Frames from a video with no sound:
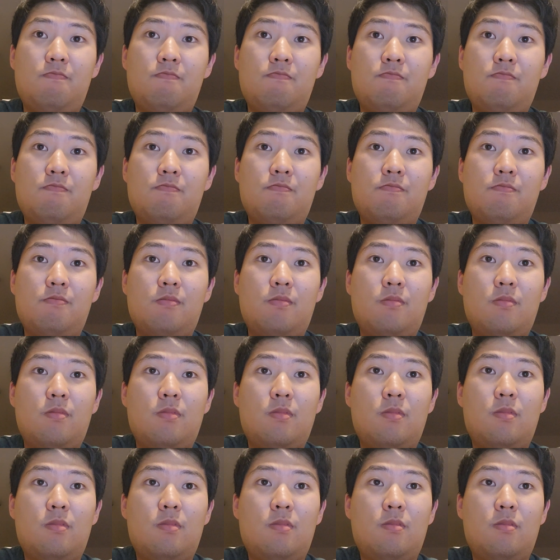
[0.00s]

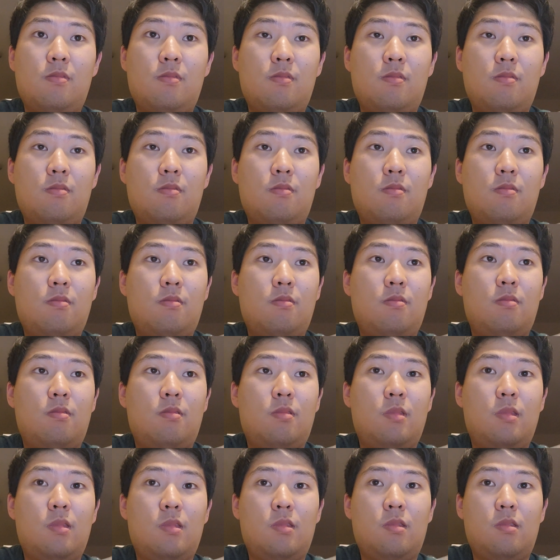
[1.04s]

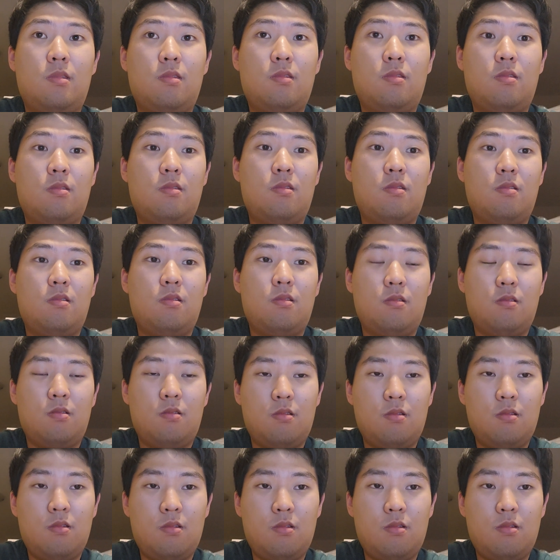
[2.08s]
Nothing is said.